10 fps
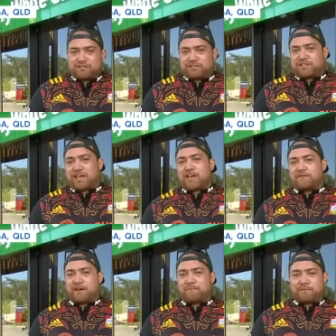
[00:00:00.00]
of just
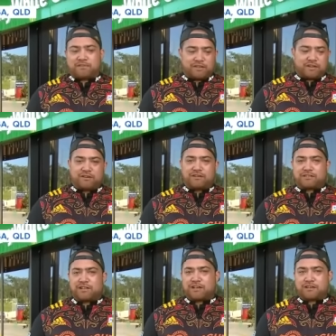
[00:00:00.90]
gave up, and then I
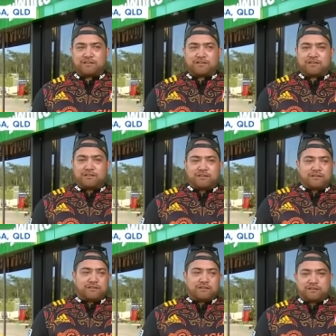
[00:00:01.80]
was like,
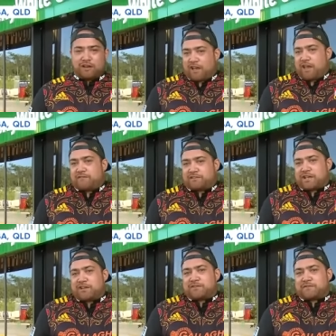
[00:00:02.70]
I have a
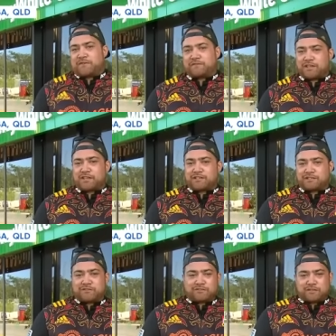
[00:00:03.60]
son, he's 15
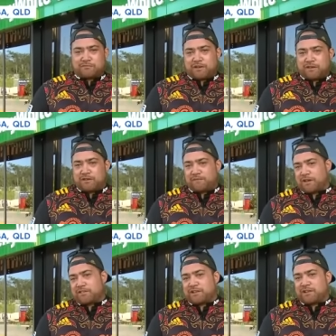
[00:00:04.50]
years old, so my
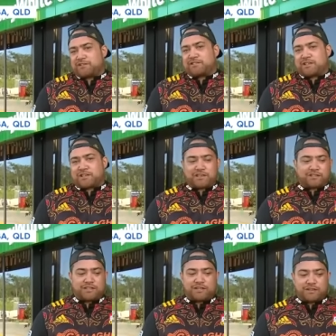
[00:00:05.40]
fatherly instinct
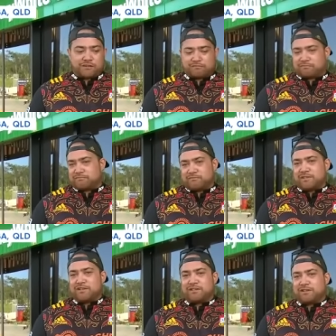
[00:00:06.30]
kicked in, and I'm
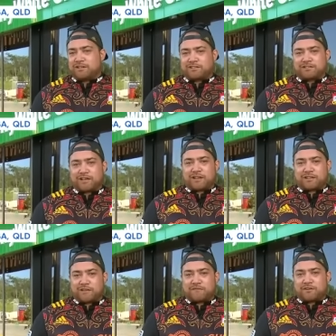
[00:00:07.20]
I just
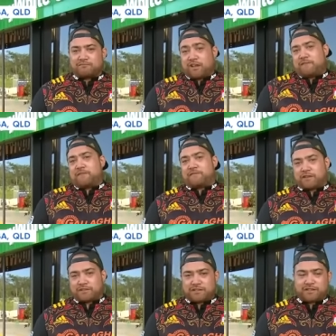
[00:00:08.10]
started giving him life
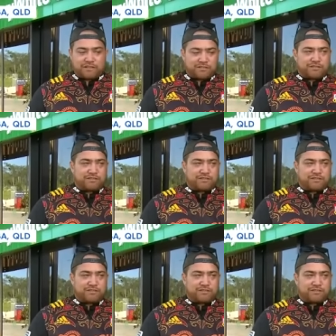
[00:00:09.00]
advice, I guess.